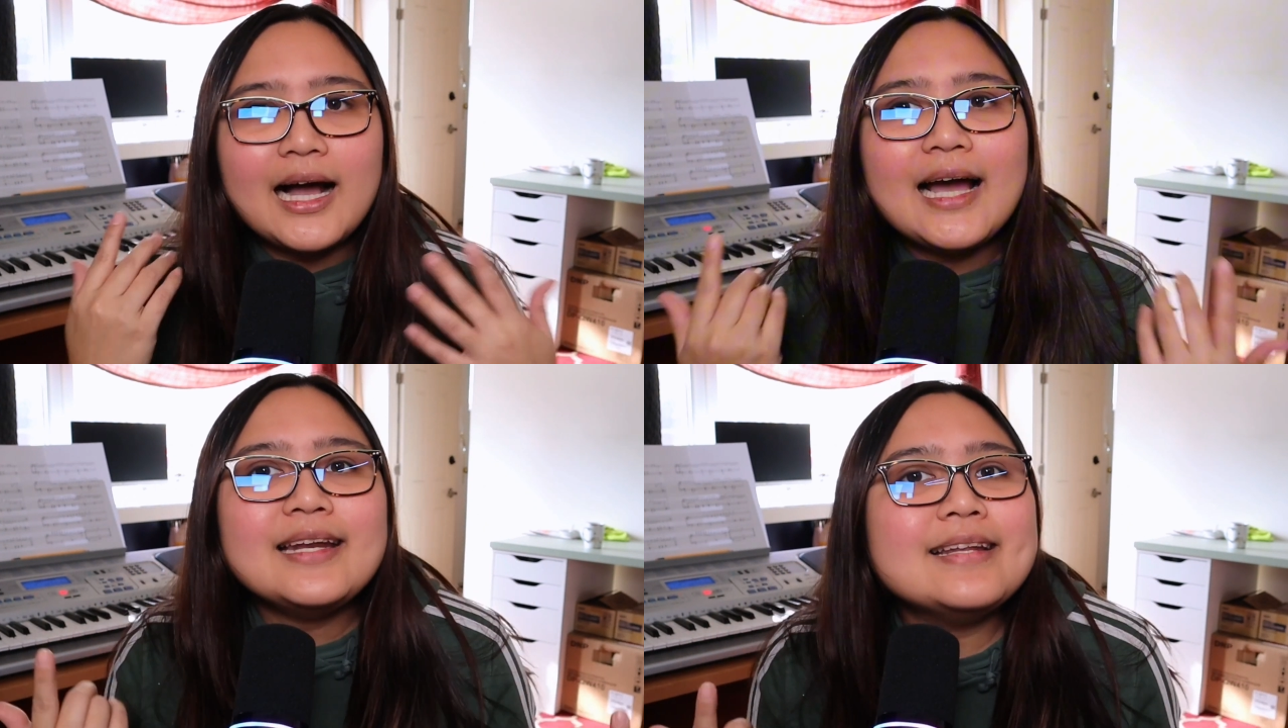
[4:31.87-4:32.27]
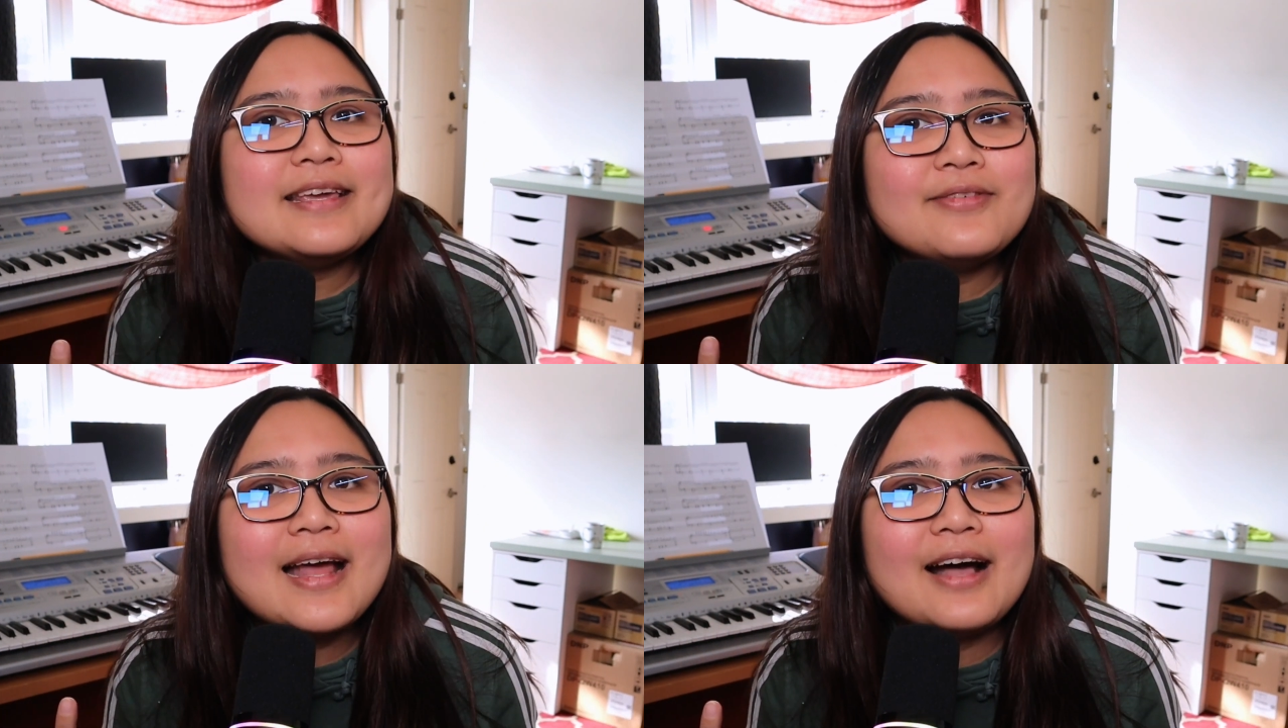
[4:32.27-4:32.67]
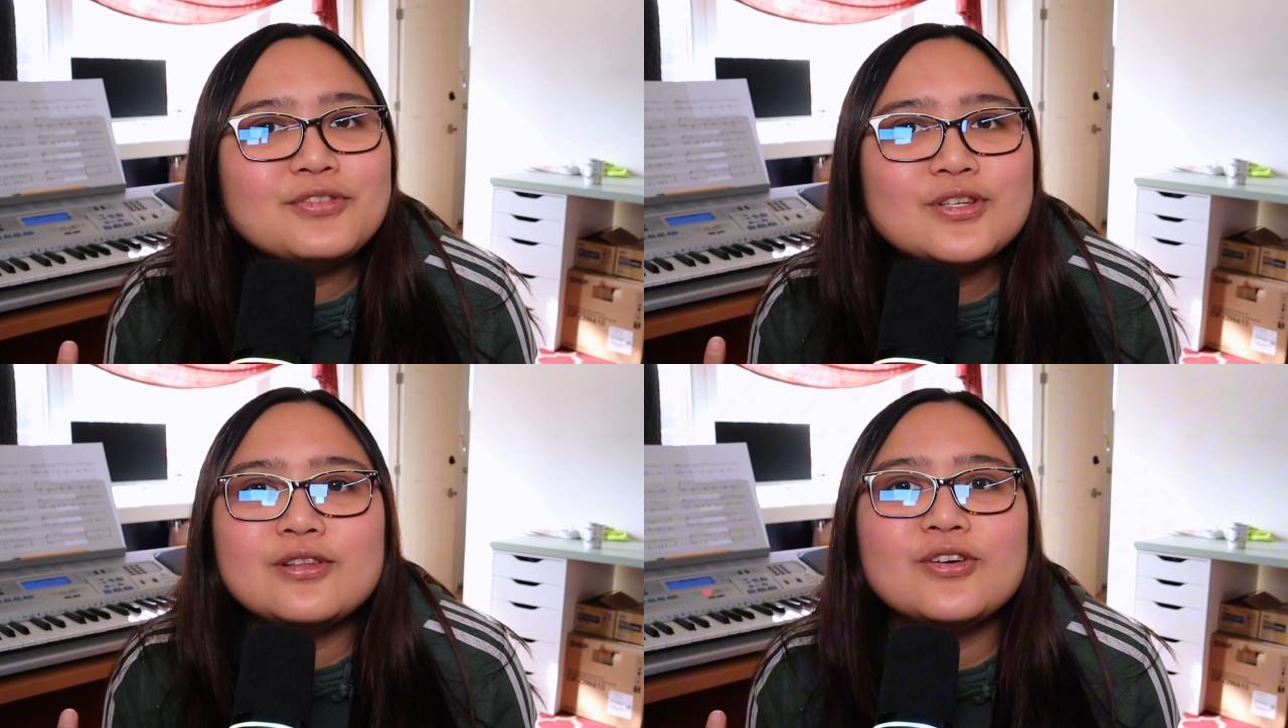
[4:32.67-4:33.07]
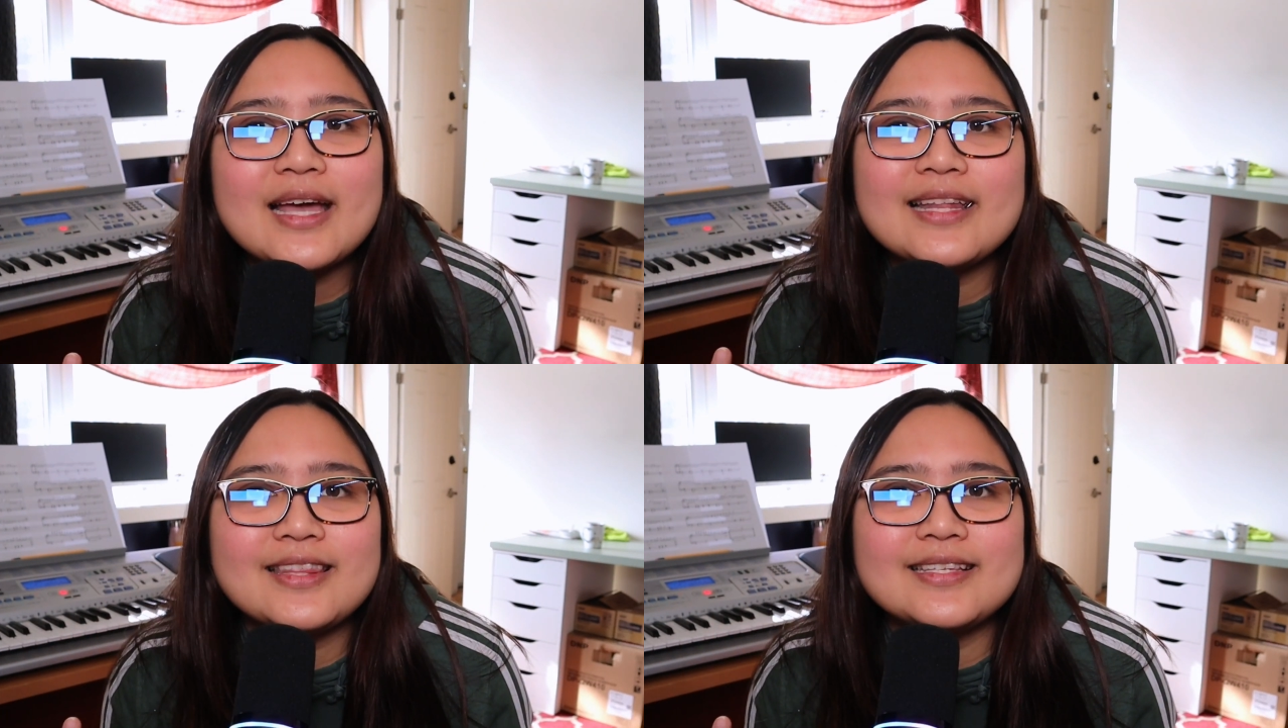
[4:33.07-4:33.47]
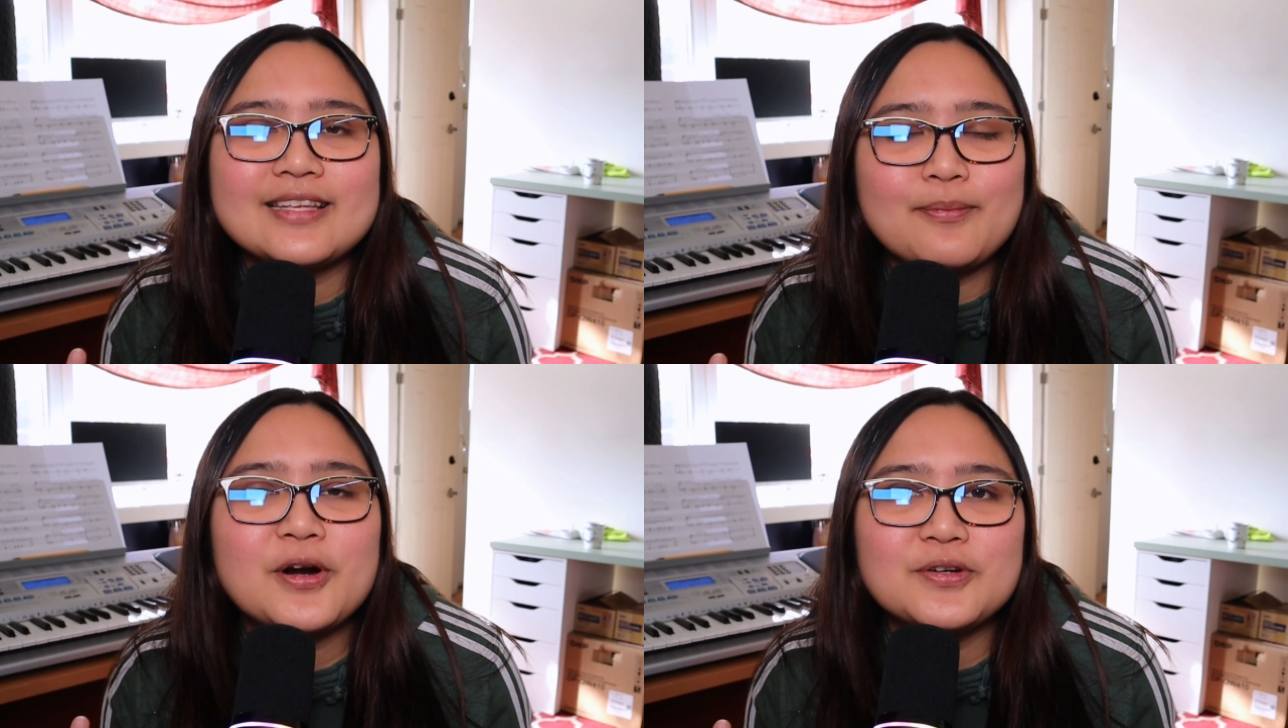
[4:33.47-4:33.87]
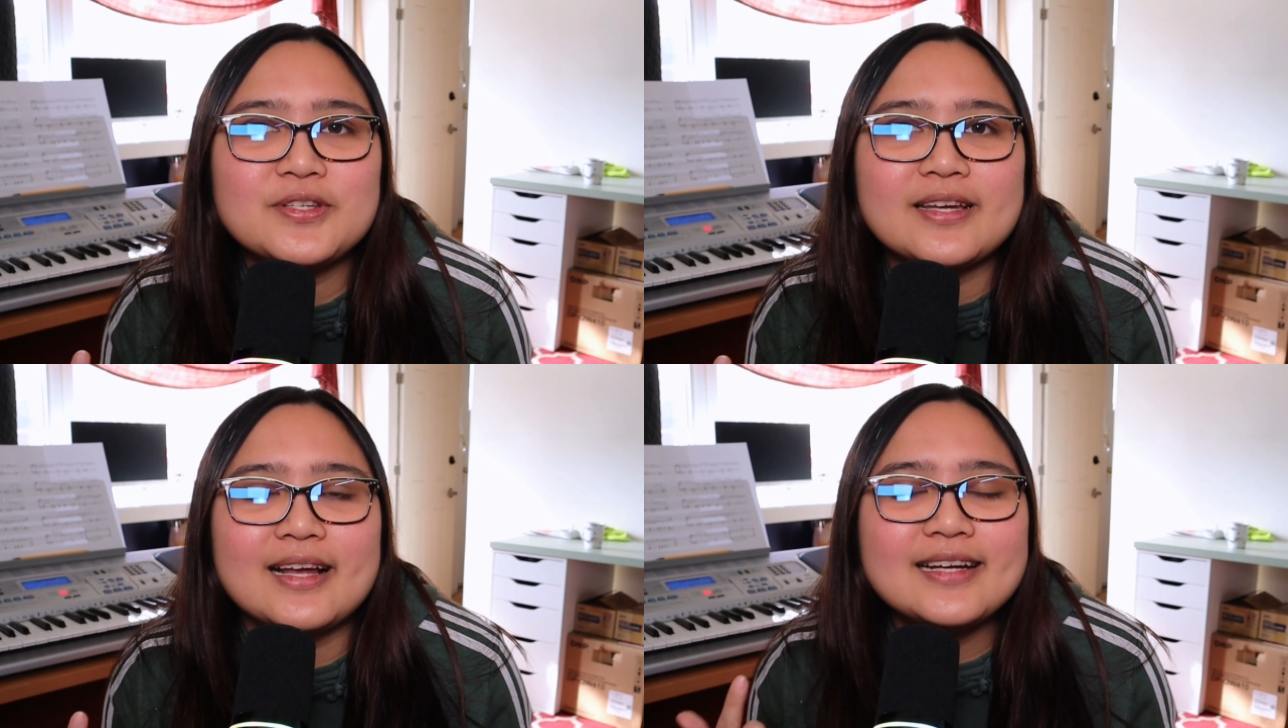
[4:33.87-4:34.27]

I didn't even have to look at this in person.